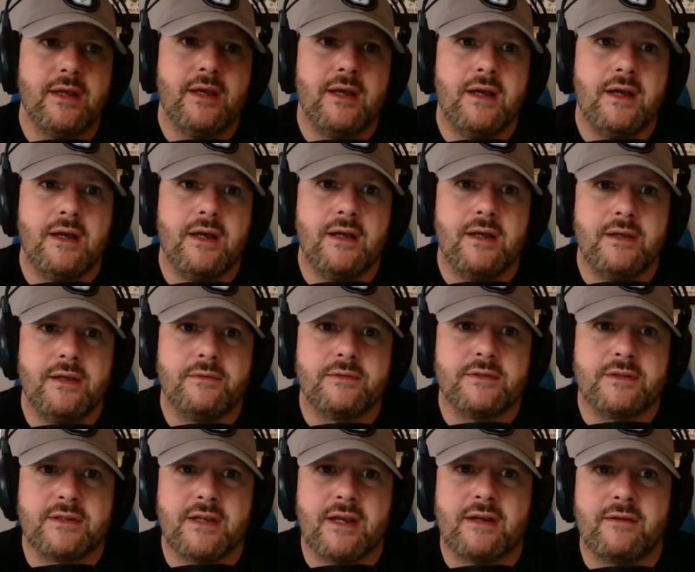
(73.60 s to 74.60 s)
He
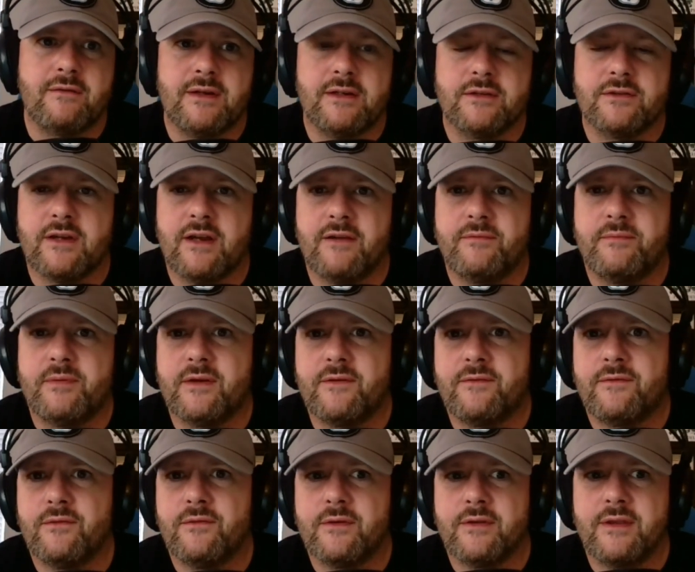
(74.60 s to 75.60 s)
was a second-round draft
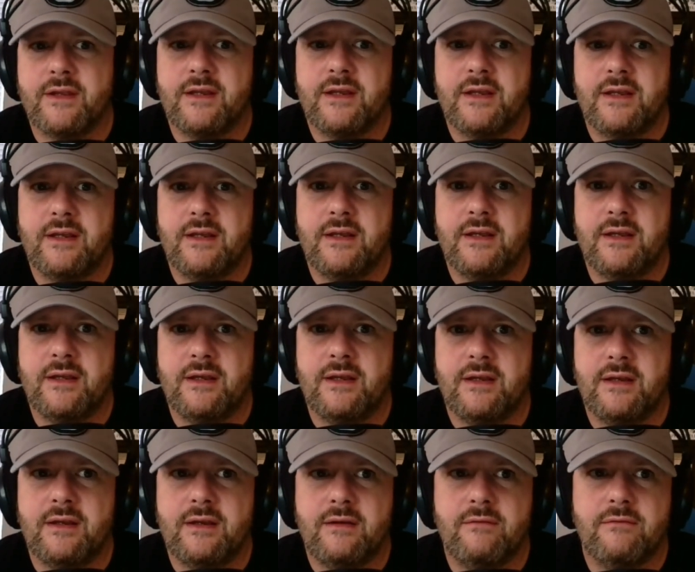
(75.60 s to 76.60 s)
pick for
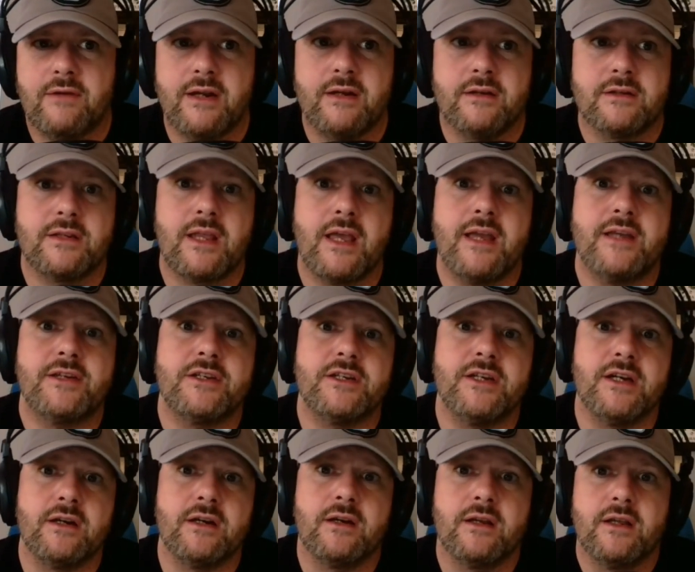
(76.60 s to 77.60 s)
the Raiders last
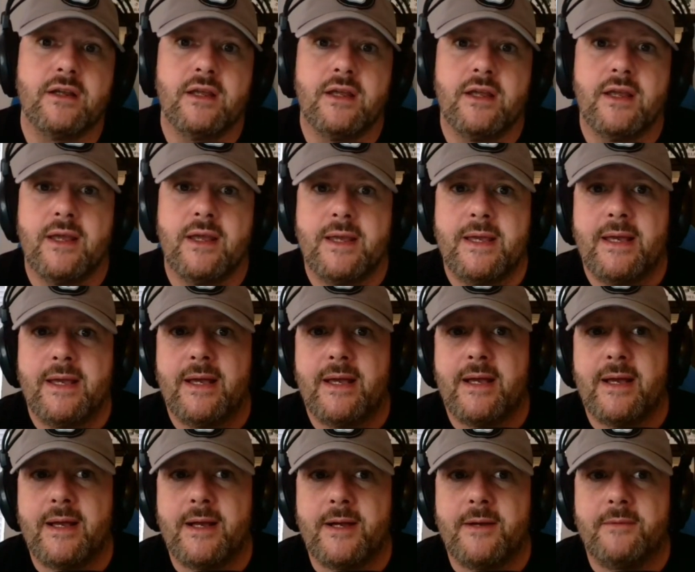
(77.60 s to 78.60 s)
year.
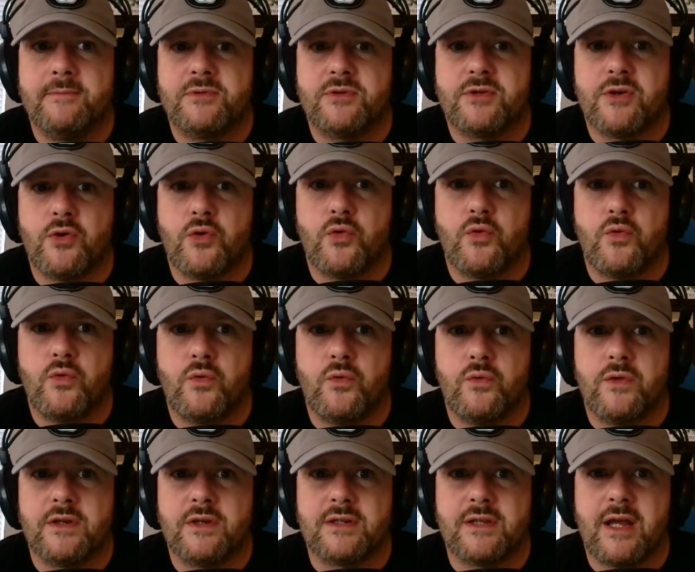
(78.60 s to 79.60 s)

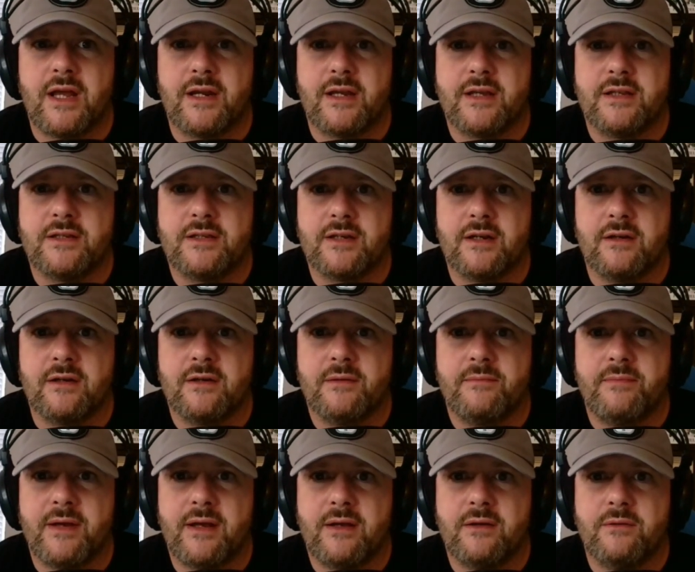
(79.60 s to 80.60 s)
So there's a lot of concern
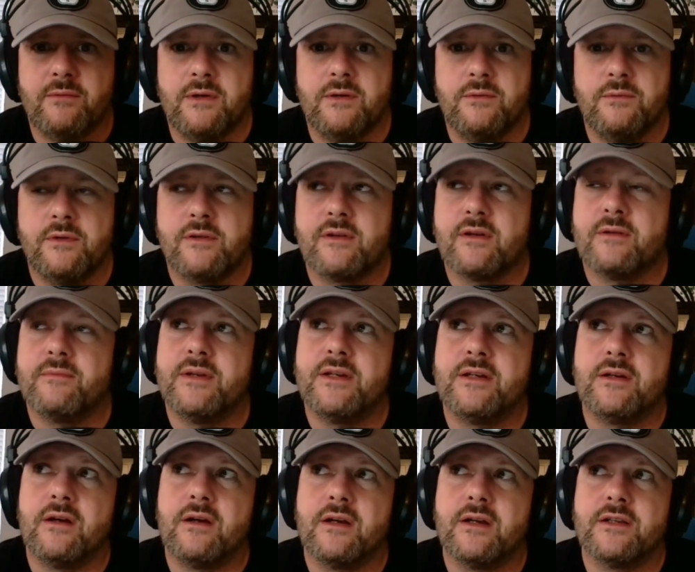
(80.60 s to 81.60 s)
about, well, will there be
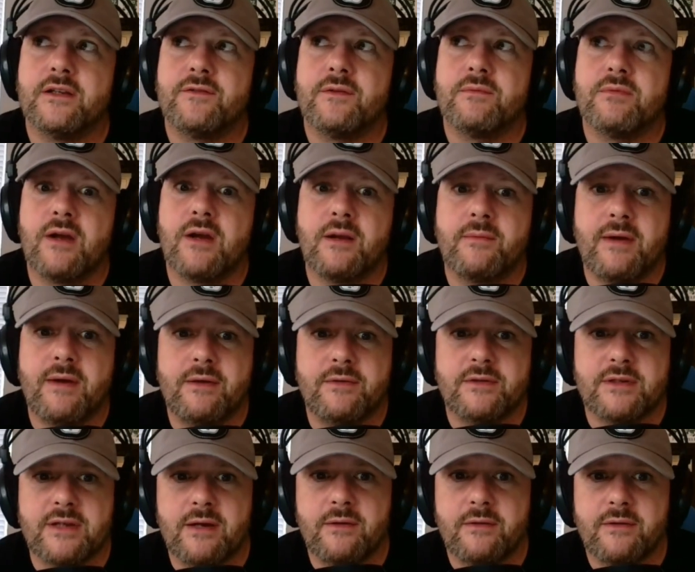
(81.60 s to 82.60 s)
targets for Brock
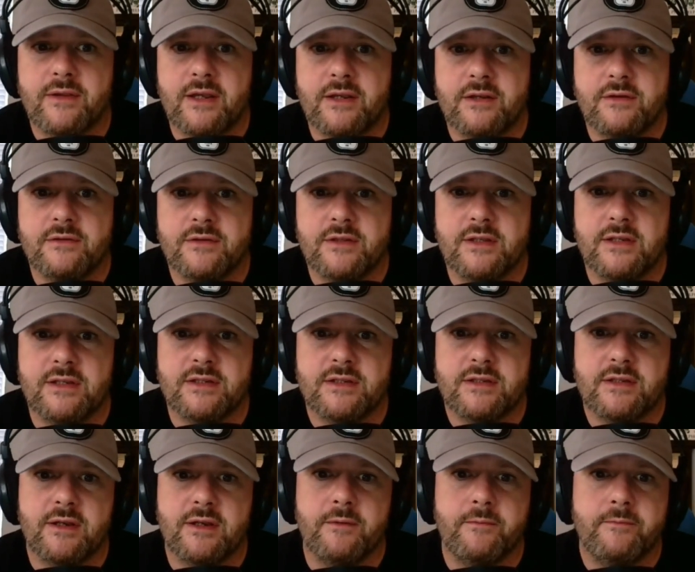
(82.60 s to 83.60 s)
Bowers? How will they use
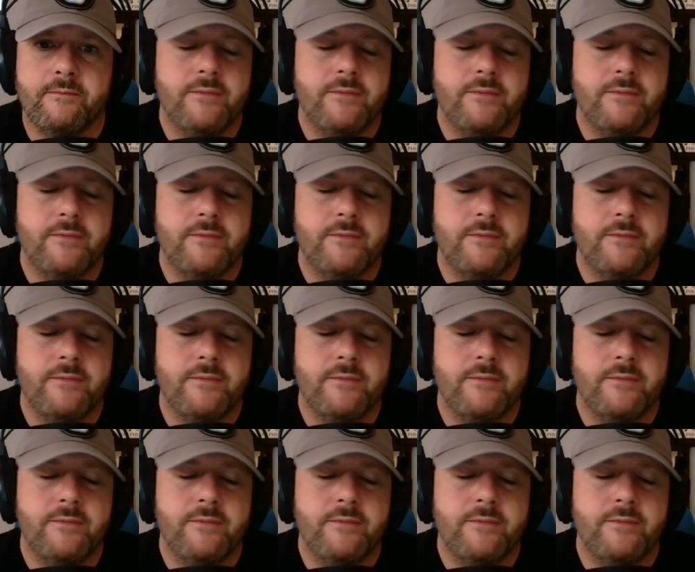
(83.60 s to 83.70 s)
these two?